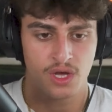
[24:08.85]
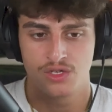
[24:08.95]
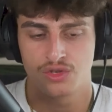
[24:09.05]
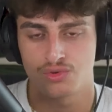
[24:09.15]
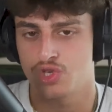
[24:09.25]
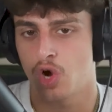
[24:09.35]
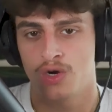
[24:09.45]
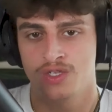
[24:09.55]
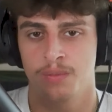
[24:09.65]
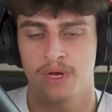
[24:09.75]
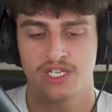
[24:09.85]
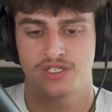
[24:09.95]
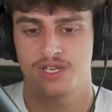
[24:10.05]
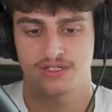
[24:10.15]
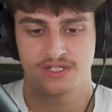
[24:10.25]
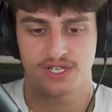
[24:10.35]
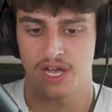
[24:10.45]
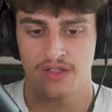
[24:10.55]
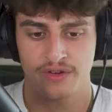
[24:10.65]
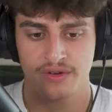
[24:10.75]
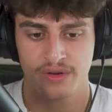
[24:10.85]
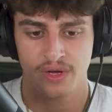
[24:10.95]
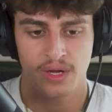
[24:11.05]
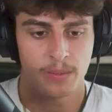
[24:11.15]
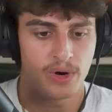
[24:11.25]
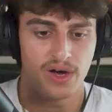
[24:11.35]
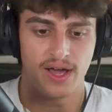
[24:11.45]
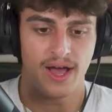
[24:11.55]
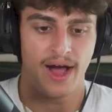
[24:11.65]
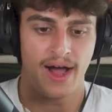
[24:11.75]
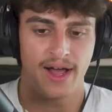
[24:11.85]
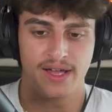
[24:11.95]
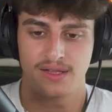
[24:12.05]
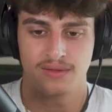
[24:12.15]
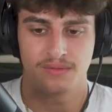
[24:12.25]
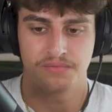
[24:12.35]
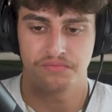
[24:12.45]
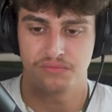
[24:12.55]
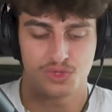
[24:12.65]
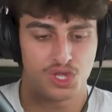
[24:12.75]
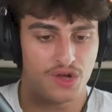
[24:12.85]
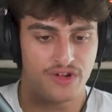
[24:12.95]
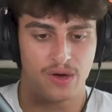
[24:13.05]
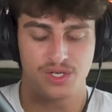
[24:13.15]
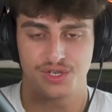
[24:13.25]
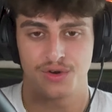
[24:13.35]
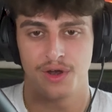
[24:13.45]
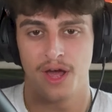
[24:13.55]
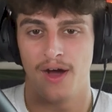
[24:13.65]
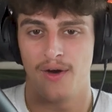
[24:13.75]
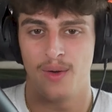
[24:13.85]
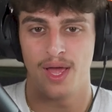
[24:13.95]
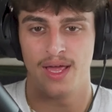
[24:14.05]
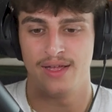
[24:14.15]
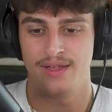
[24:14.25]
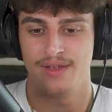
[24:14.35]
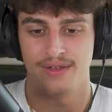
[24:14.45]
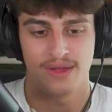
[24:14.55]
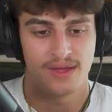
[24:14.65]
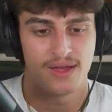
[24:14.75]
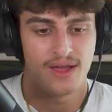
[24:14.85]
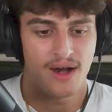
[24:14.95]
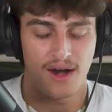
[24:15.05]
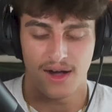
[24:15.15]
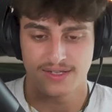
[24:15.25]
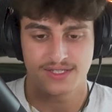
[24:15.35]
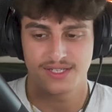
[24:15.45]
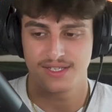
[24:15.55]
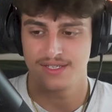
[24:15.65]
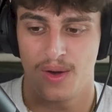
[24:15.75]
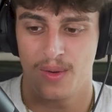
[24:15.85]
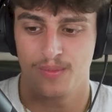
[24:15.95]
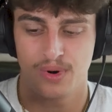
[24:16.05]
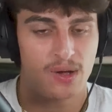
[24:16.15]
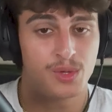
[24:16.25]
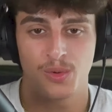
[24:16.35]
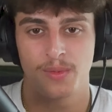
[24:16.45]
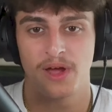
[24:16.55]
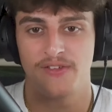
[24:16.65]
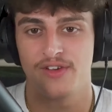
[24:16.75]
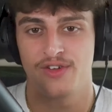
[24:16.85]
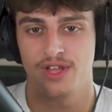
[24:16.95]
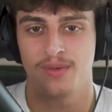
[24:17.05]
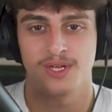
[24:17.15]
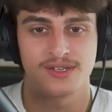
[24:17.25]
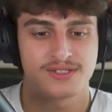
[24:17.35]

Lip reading: So it was hard to mesh things together, but I love how it turned out, and honestly, probably one of my favorite thumbnails.